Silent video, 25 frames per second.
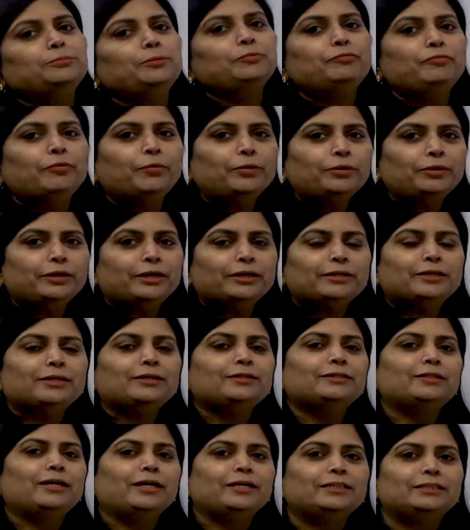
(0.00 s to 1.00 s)
before
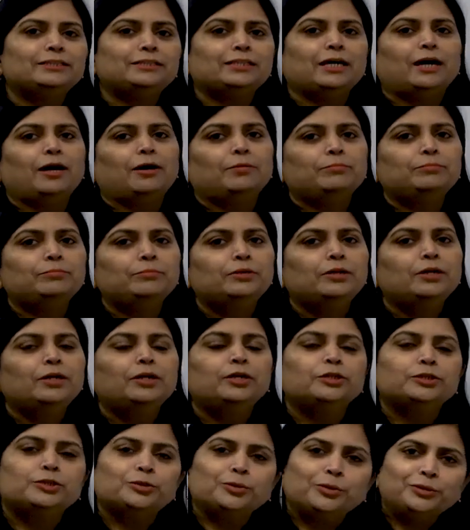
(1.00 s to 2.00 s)
taking the exam
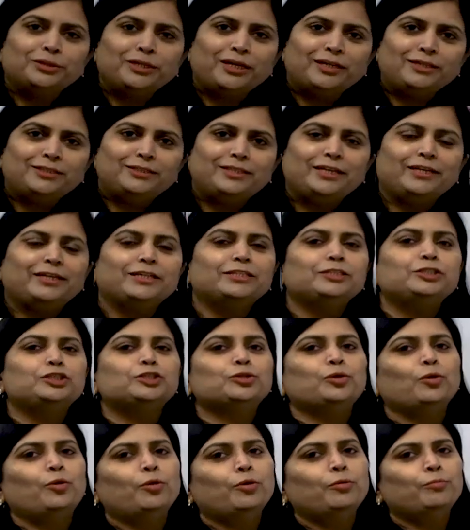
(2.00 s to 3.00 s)
so that they can
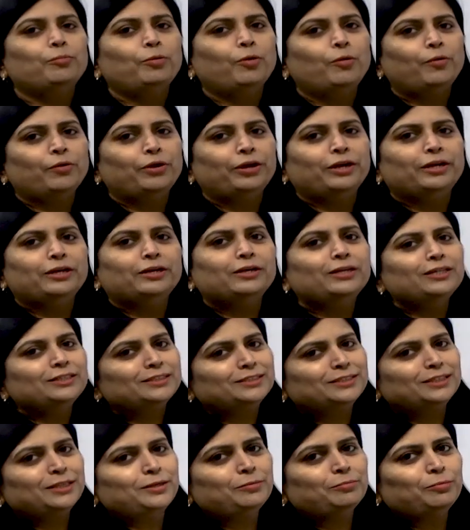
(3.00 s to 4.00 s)
score more in
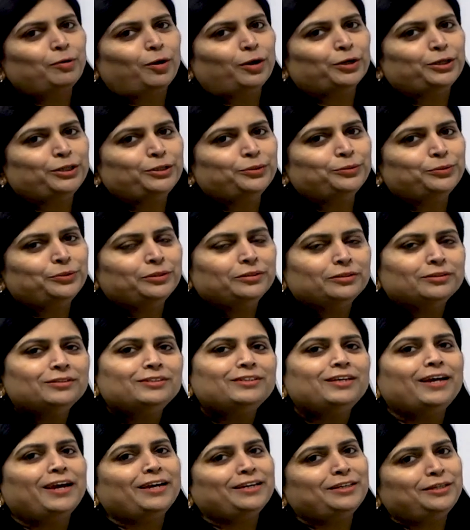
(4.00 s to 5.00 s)
listening module.
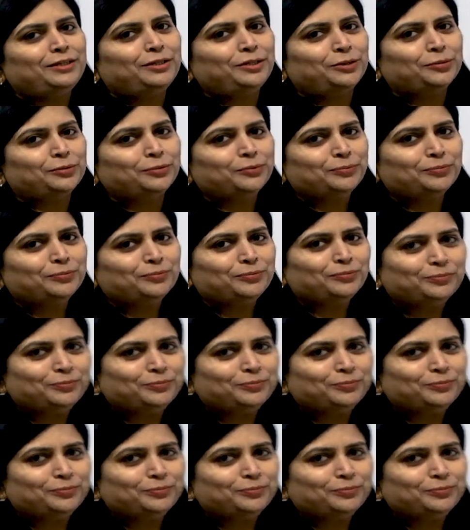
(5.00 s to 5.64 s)
Thank you.